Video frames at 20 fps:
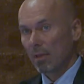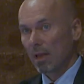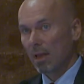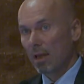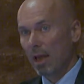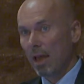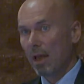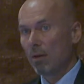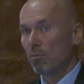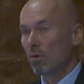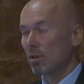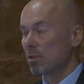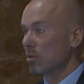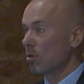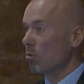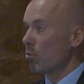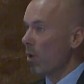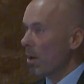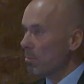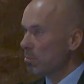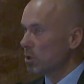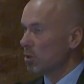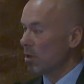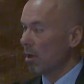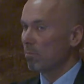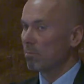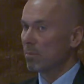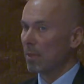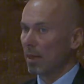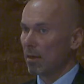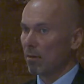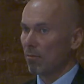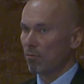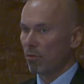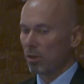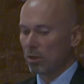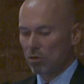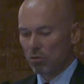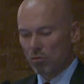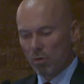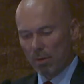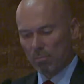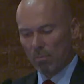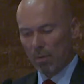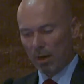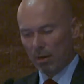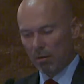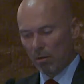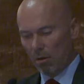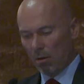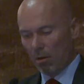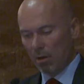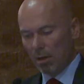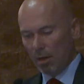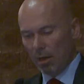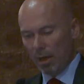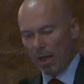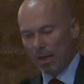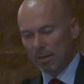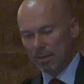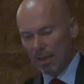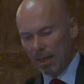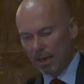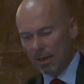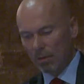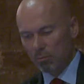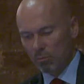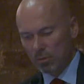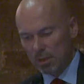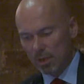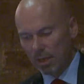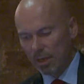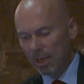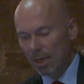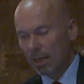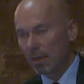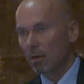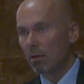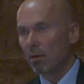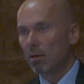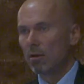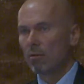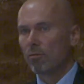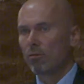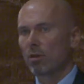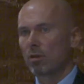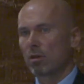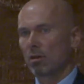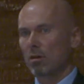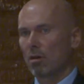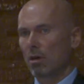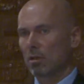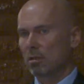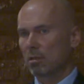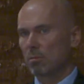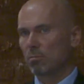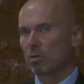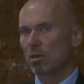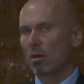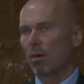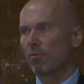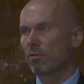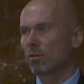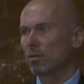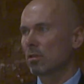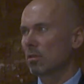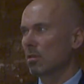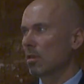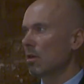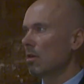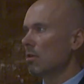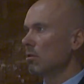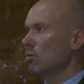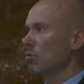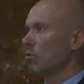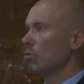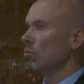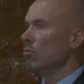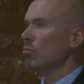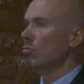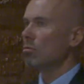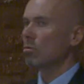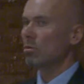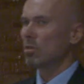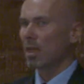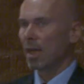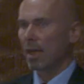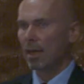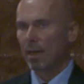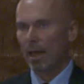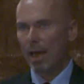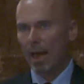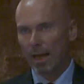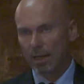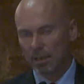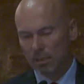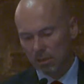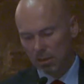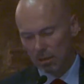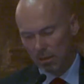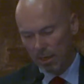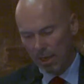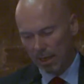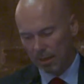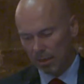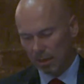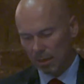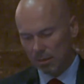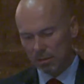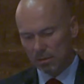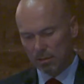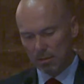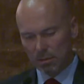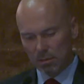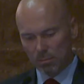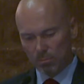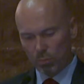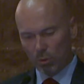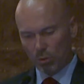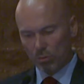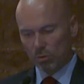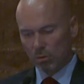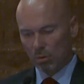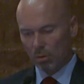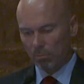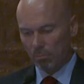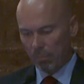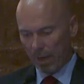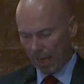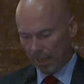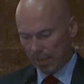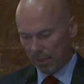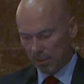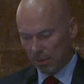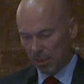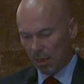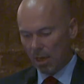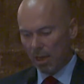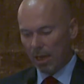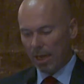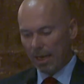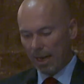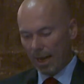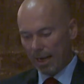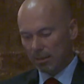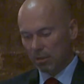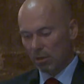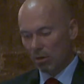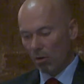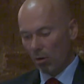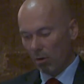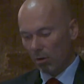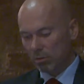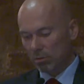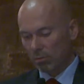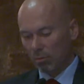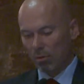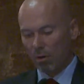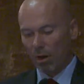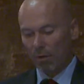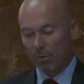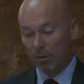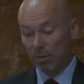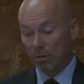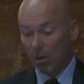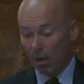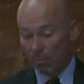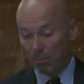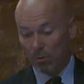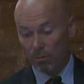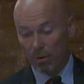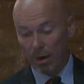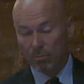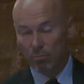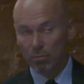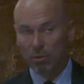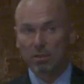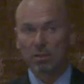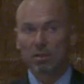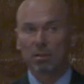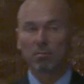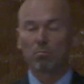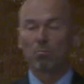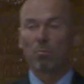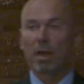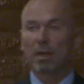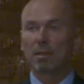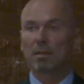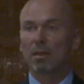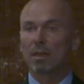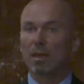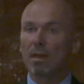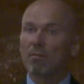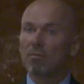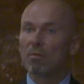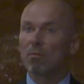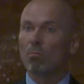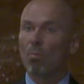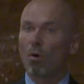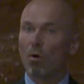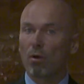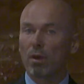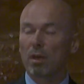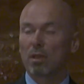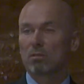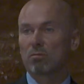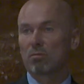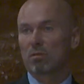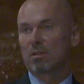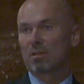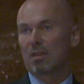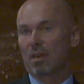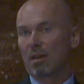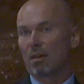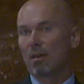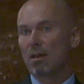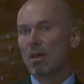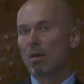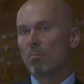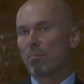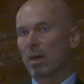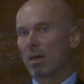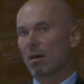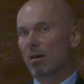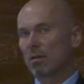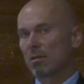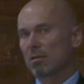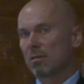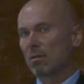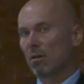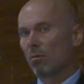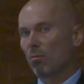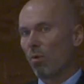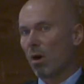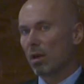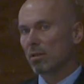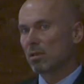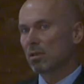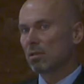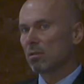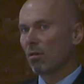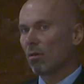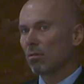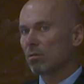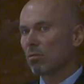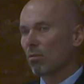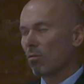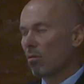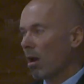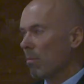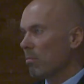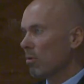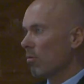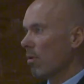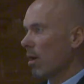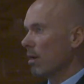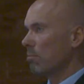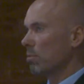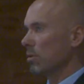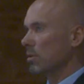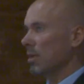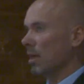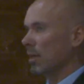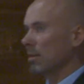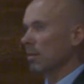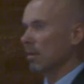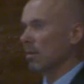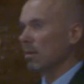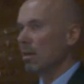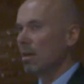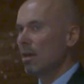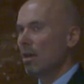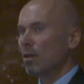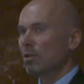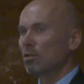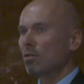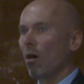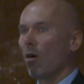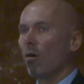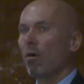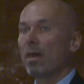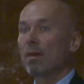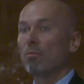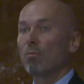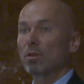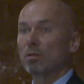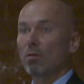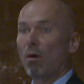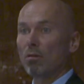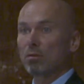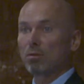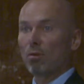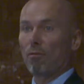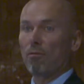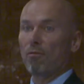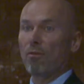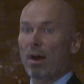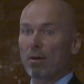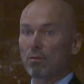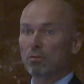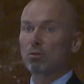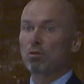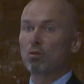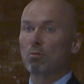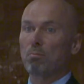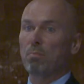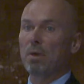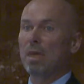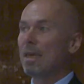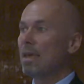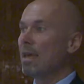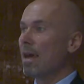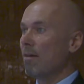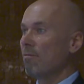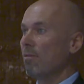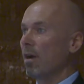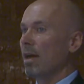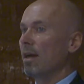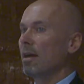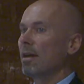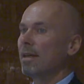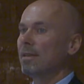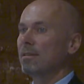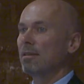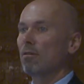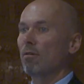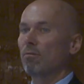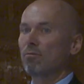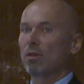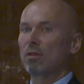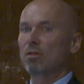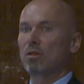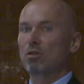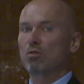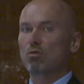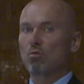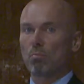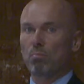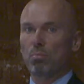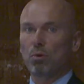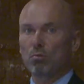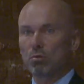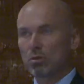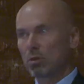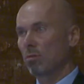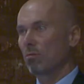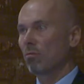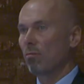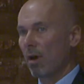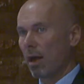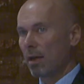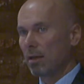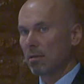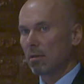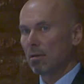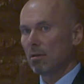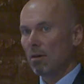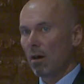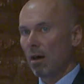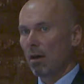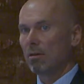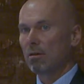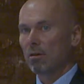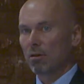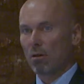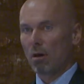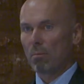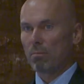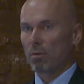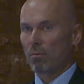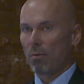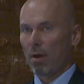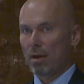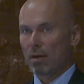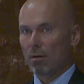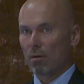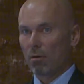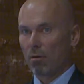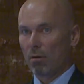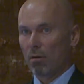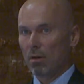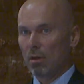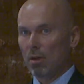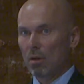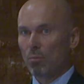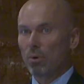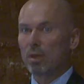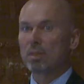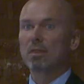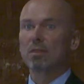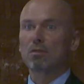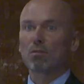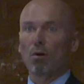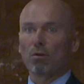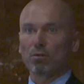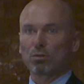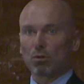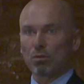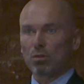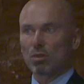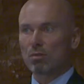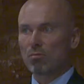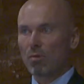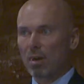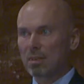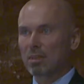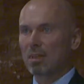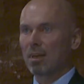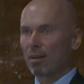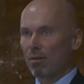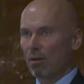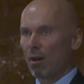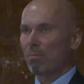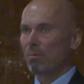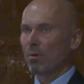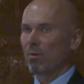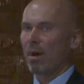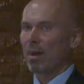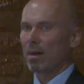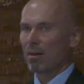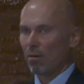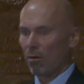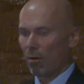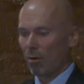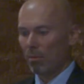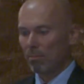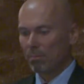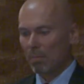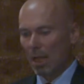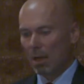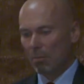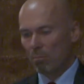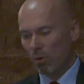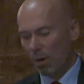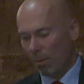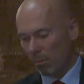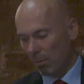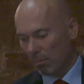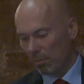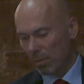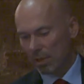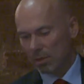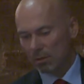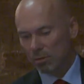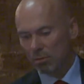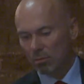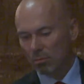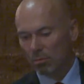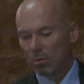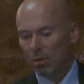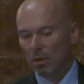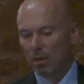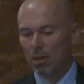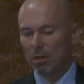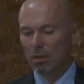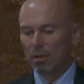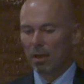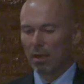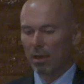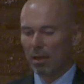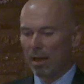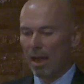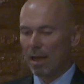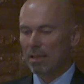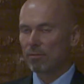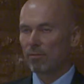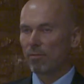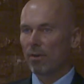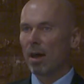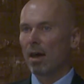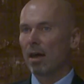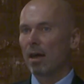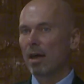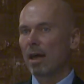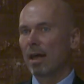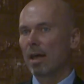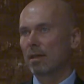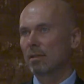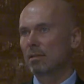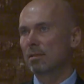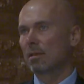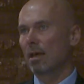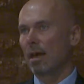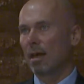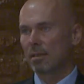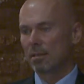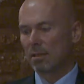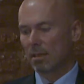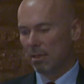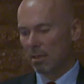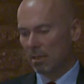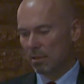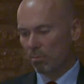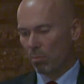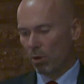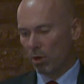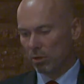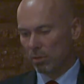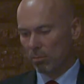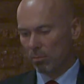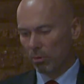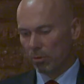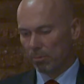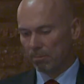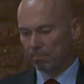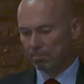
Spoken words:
It was the web shop that infringed trademark law, and then it was legal for the customs office to take action against this postal package. It actually also covered copyright, which makes it even more interesting because the watch is also copyright protected. So it was also found to be a violation of the distribution right under copyright law, which is also stretching copyright law probably to as far as it is possible.